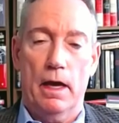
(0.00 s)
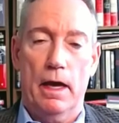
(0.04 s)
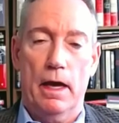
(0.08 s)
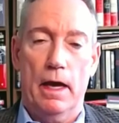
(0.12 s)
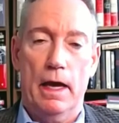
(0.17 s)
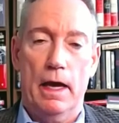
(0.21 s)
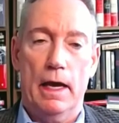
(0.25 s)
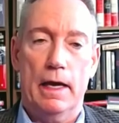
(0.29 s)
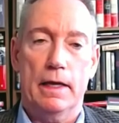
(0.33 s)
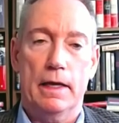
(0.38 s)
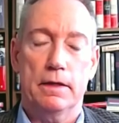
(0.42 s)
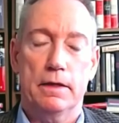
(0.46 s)

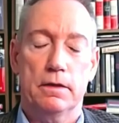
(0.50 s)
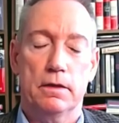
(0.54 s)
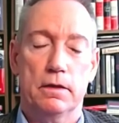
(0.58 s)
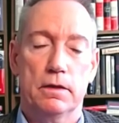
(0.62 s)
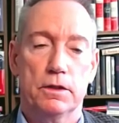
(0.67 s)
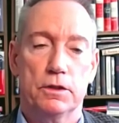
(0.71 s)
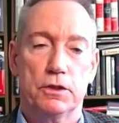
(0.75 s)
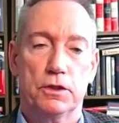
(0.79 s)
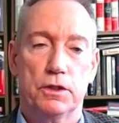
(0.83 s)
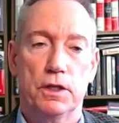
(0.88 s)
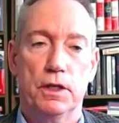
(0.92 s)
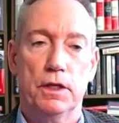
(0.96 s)

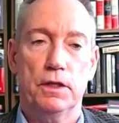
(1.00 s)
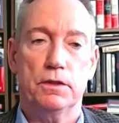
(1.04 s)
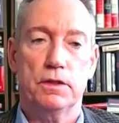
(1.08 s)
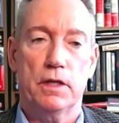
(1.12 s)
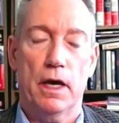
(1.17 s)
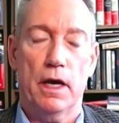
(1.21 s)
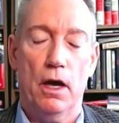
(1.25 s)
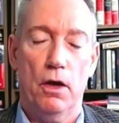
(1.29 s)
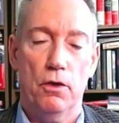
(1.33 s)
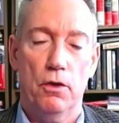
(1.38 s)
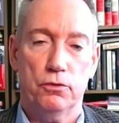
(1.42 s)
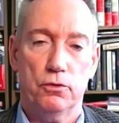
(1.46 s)
And she
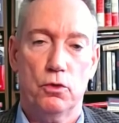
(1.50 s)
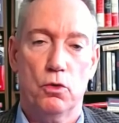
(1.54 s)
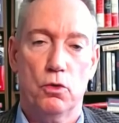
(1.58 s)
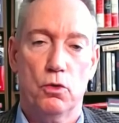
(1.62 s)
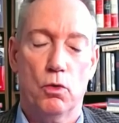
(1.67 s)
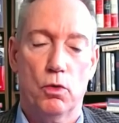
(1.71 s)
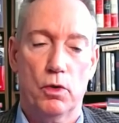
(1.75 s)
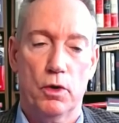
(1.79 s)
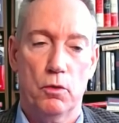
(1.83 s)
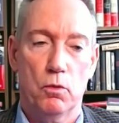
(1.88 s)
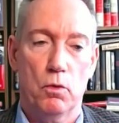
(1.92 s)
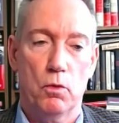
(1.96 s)
tells
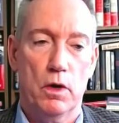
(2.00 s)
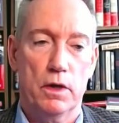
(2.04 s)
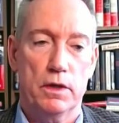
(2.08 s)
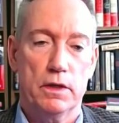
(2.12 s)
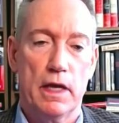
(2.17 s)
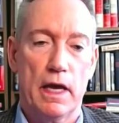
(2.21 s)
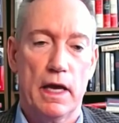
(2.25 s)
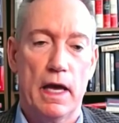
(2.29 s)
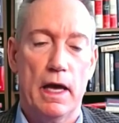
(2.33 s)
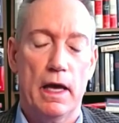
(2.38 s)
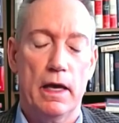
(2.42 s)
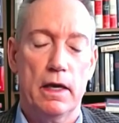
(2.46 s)
Corrie one
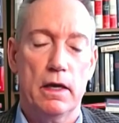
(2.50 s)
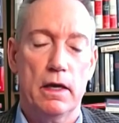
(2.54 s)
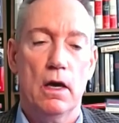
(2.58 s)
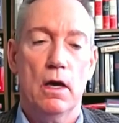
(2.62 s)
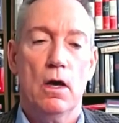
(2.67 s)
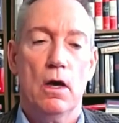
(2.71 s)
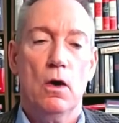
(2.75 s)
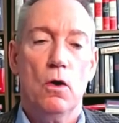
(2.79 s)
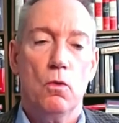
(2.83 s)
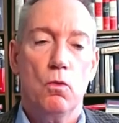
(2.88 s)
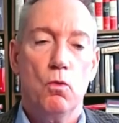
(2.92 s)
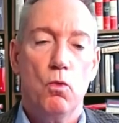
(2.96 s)
day,
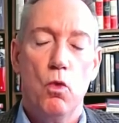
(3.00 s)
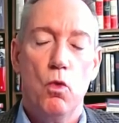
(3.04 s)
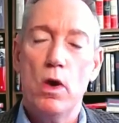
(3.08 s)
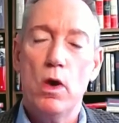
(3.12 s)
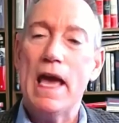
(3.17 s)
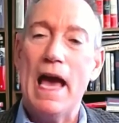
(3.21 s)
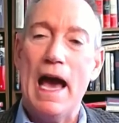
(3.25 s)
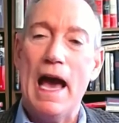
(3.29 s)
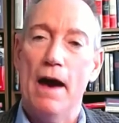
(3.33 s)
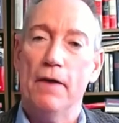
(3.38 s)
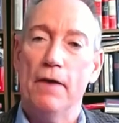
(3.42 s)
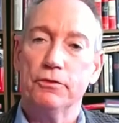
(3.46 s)

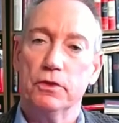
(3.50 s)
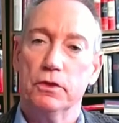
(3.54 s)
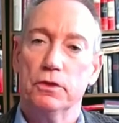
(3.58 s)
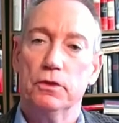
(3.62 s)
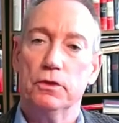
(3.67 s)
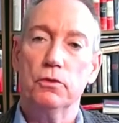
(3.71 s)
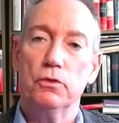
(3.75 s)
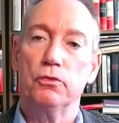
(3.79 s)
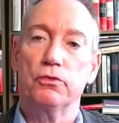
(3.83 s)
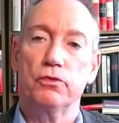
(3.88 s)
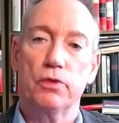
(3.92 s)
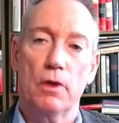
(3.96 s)
we have to
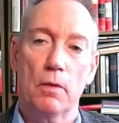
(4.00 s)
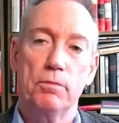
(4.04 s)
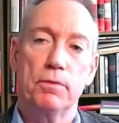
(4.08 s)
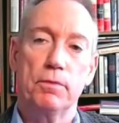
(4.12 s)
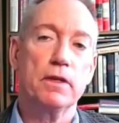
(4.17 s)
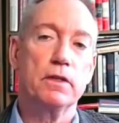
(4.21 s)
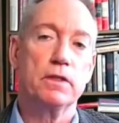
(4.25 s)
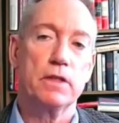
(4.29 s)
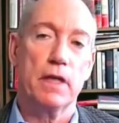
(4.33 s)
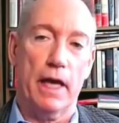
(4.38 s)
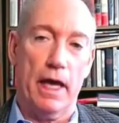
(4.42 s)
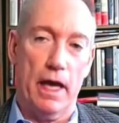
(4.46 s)
do
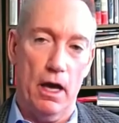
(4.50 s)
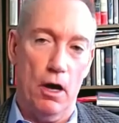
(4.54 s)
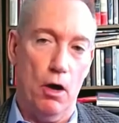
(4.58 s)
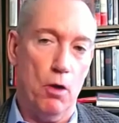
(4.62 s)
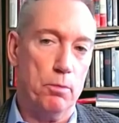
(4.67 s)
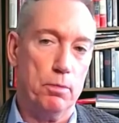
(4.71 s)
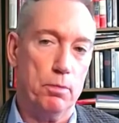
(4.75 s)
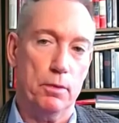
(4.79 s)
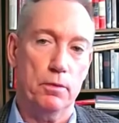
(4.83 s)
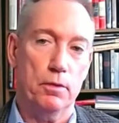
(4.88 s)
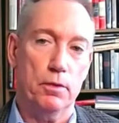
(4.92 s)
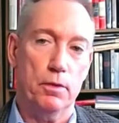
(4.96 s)
something to
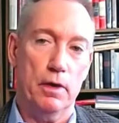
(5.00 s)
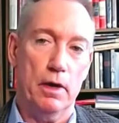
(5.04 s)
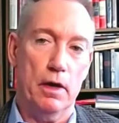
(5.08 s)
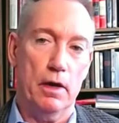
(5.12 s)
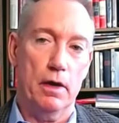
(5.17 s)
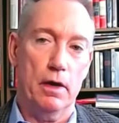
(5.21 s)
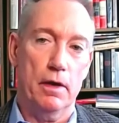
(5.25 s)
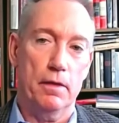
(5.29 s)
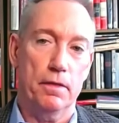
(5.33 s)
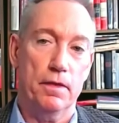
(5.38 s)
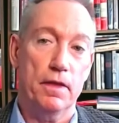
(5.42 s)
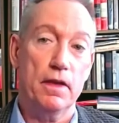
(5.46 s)
help
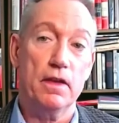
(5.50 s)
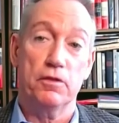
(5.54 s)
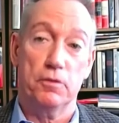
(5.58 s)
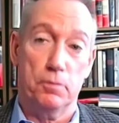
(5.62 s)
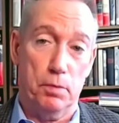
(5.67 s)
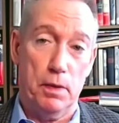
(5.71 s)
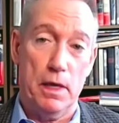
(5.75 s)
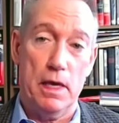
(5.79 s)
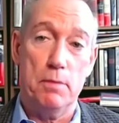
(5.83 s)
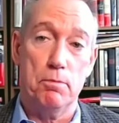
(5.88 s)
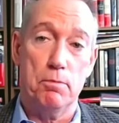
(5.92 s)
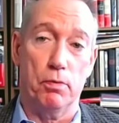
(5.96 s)
these
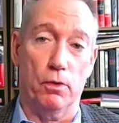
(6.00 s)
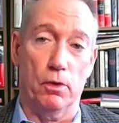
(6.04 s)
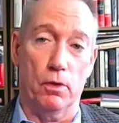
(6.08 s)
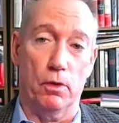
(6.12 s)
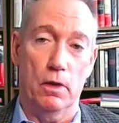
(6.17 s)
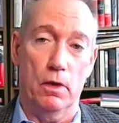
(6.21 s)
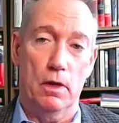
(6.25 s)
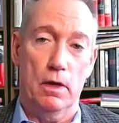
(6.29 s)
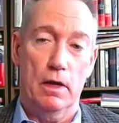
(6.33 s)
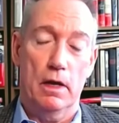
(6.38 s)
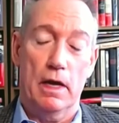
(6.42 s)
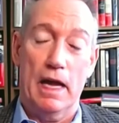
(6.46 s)

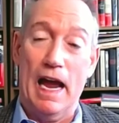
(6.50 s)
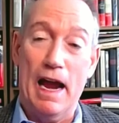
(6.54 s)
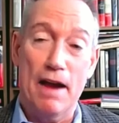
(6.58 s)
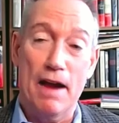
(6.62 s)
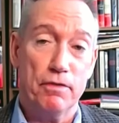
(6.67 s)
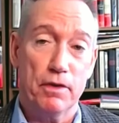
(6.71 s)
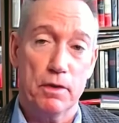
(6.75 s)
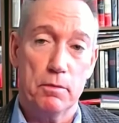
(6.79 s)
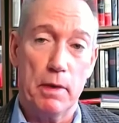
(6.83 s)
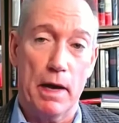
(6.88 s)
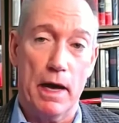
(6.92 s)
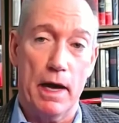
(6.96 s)
people,
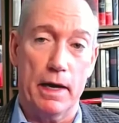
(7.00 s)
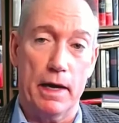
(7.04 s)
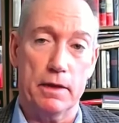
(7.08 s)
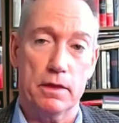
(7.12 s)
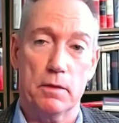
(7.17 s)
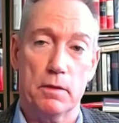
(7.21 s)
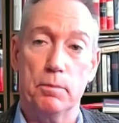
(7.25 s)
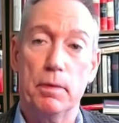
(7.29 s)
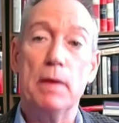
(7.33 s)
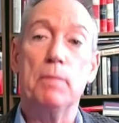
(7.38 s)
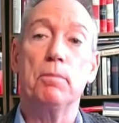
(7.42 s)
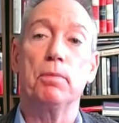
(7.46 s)
everybody,
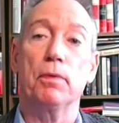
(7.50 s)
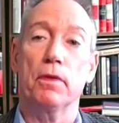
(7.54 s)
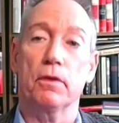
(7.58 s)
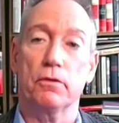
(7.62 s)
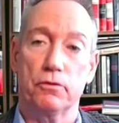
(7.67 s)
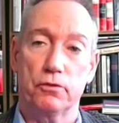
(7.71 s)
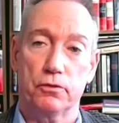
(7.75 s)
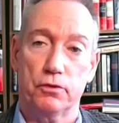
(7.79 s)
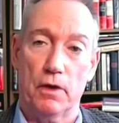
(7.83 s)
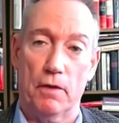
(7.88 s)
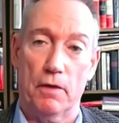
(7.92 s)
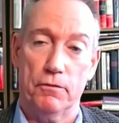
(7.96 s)
the people
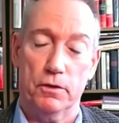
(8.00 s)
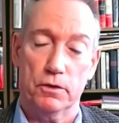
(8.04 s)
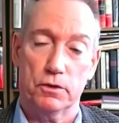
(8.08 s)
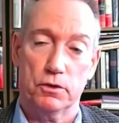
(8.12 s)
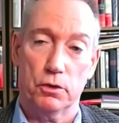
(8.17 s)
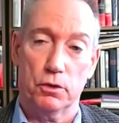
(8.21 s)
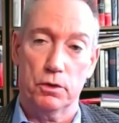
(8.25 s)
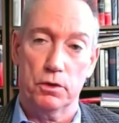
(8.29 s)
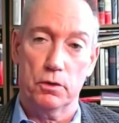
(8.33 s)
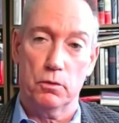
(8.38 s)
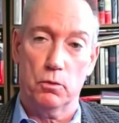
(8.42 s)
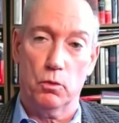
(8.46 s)
that suffered
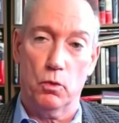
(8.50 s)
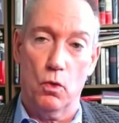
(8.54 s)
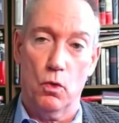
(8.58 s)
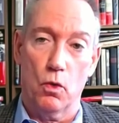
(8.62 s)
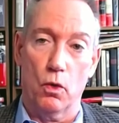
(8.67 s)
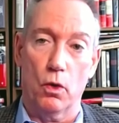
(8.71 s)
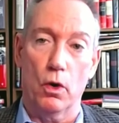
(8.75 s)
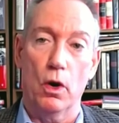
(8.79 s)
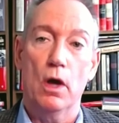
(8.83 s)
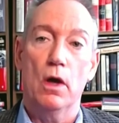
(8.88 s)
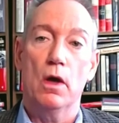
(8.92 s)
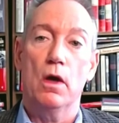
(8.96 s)
during the
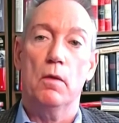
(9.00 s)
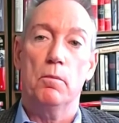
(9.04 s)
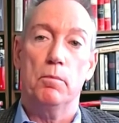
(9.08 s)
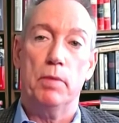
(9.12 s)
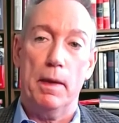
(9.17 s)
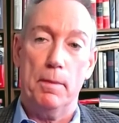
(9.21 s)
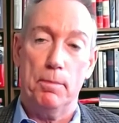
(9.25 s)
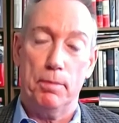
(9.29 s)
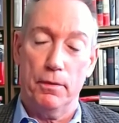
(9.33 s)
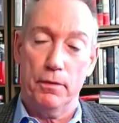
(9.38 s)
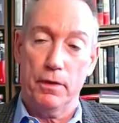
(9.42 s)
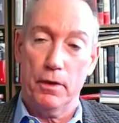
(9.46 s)
war,
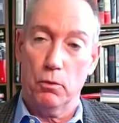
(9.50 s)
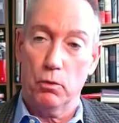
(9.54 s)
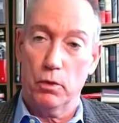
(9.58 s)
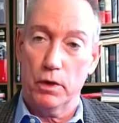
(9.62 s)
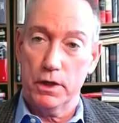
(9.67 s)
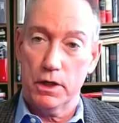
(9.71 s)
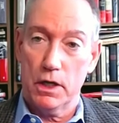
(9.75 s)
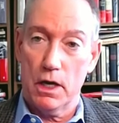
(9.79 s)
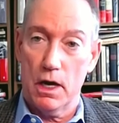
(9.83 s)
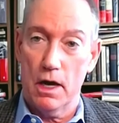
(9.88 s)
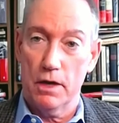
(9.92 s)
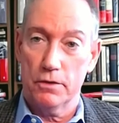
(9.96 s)
people that
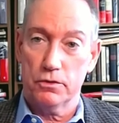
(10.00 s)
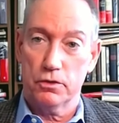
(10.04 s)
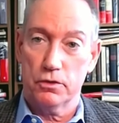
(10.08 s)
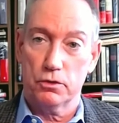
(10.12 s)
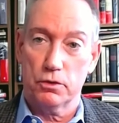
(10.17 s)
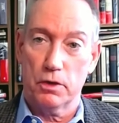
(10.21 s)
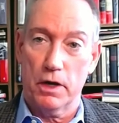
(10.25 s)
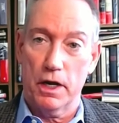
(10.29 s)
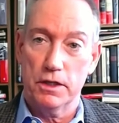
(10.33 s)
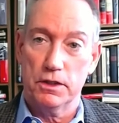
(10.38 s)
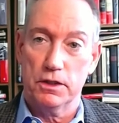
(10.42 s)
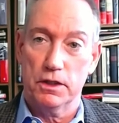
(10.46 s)
were in
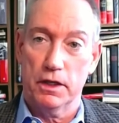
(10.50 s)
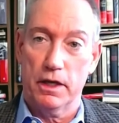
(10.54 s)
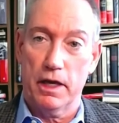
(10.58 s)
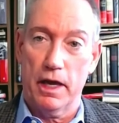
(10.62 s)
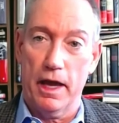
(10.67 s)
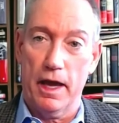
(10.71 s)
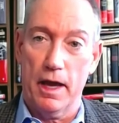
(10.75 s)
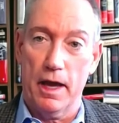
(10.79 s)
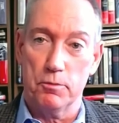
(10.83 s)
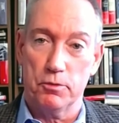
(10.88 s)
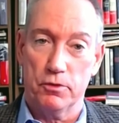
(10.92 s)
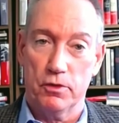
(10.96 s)
concentration
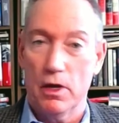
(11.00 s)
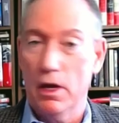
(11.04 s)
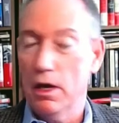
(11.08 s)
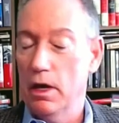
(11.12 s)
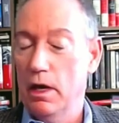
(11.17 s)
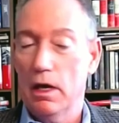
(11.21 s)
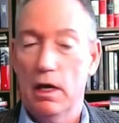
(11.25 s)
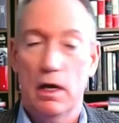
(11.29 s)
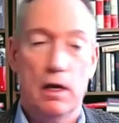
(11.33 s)
camps,